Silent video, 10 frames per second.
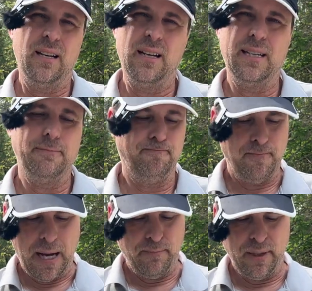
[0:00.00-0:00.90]
Um,
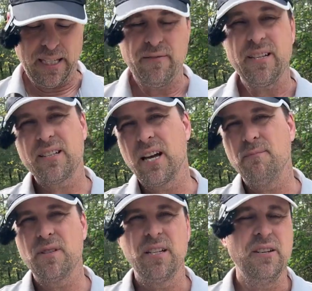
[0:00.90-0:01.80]
I believe this
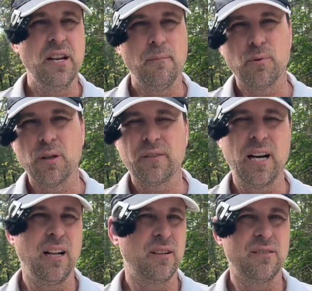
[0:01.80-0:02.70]
comes in a number of
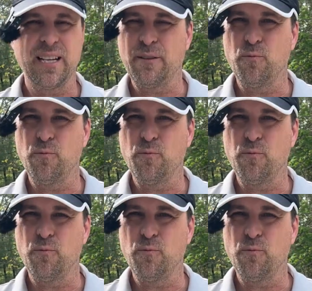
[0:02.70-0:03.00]
colors like